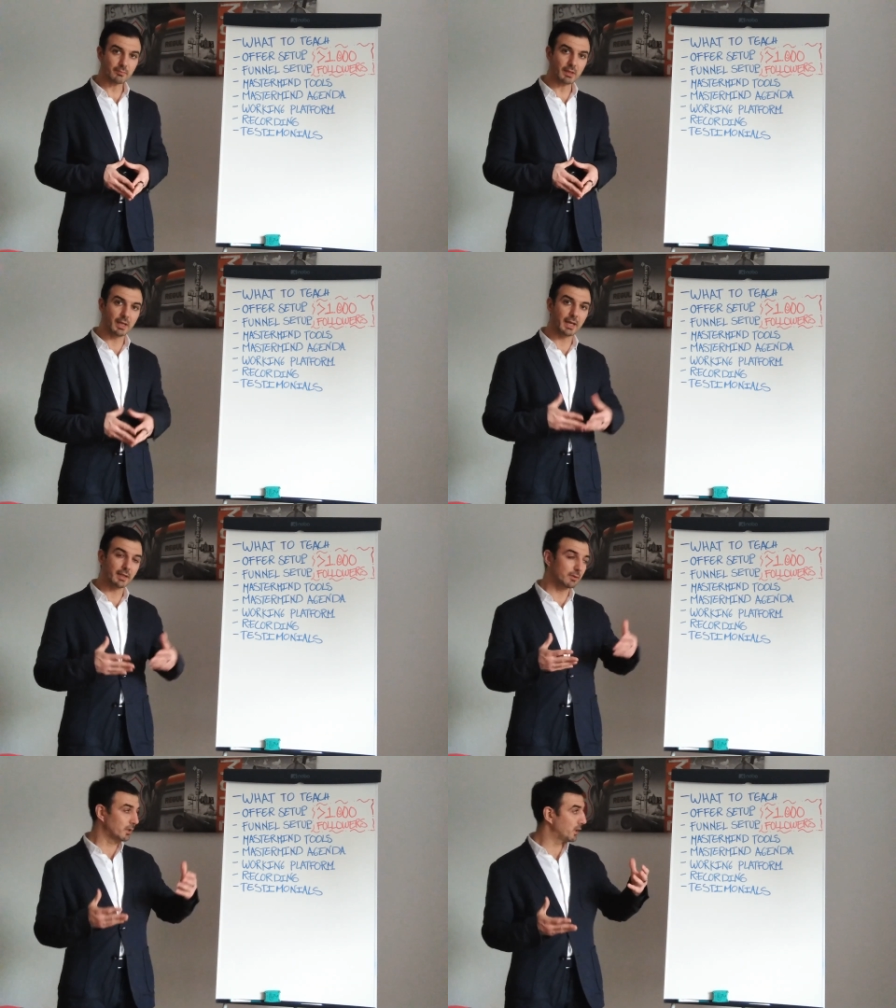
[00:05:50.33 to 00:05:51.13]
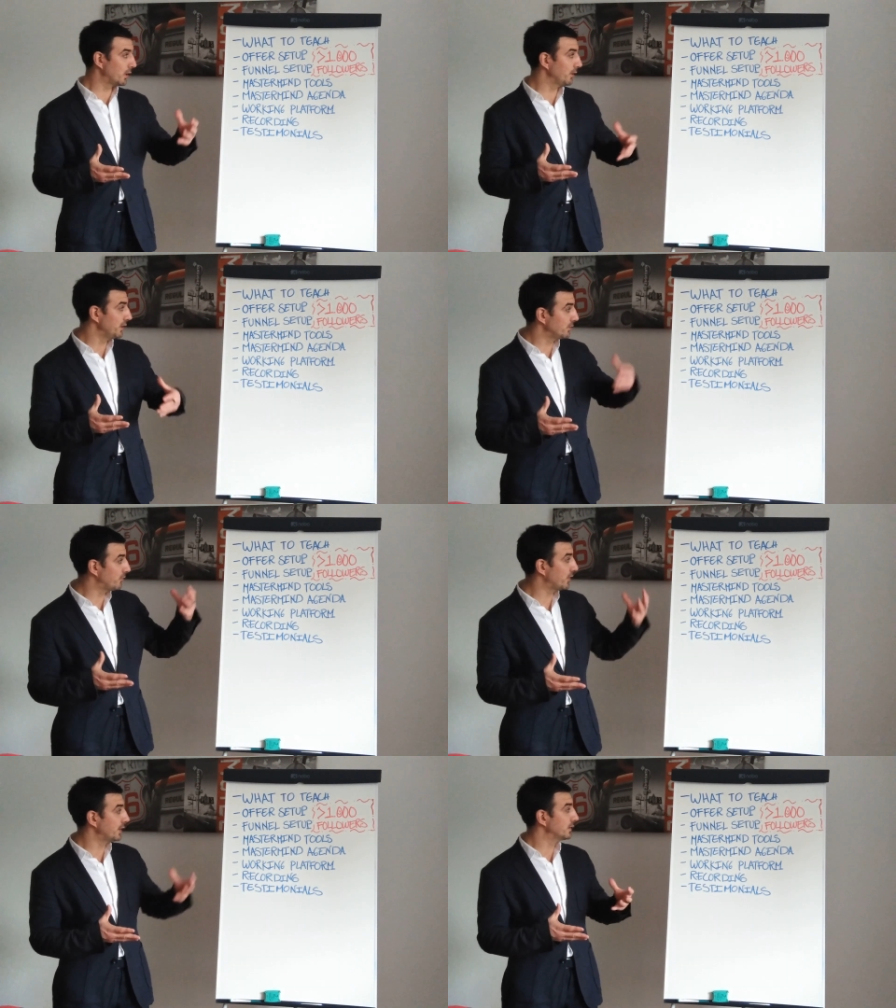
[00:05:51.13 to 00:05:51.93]
And in the
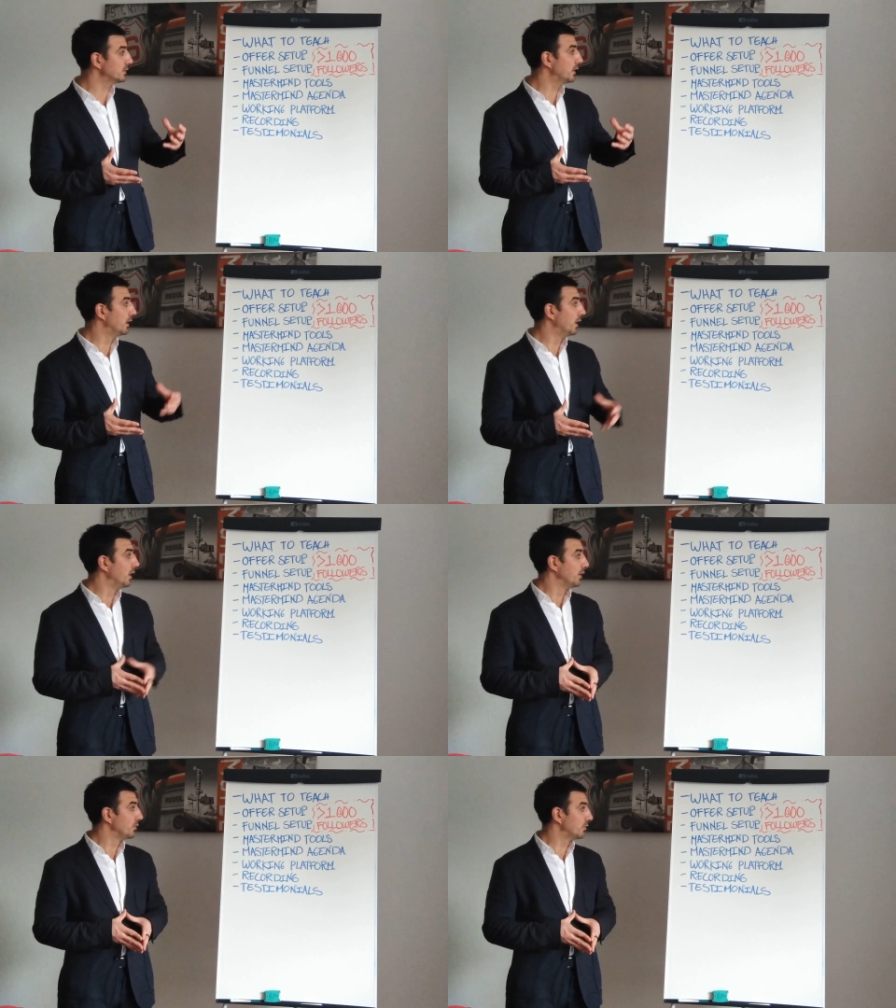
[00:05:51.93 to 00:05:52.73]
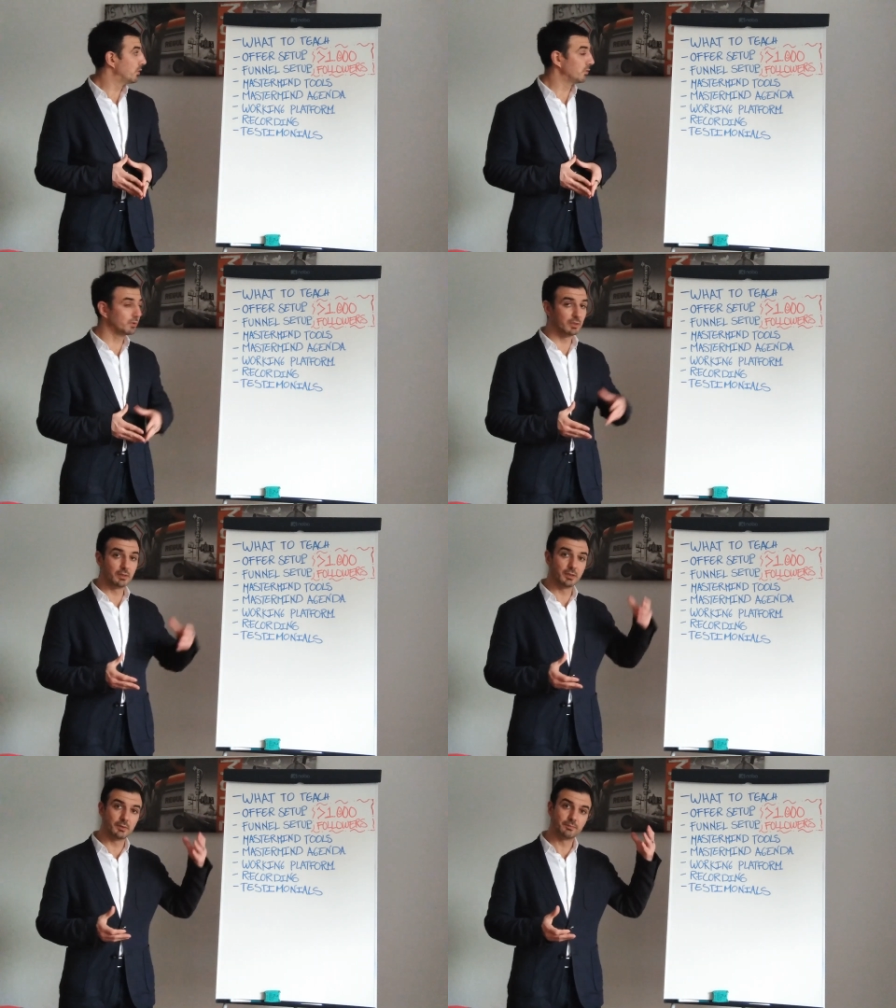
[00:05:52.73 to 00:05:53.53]
funnel, you
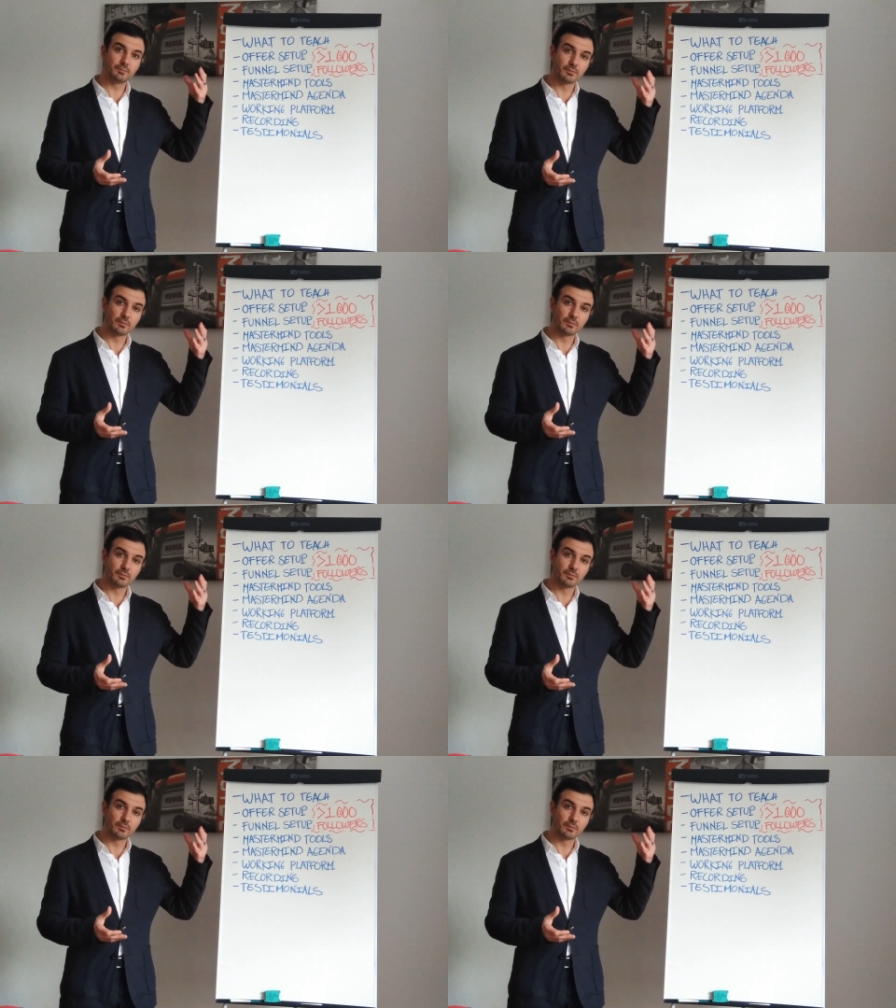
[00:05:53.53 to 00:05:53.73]
know,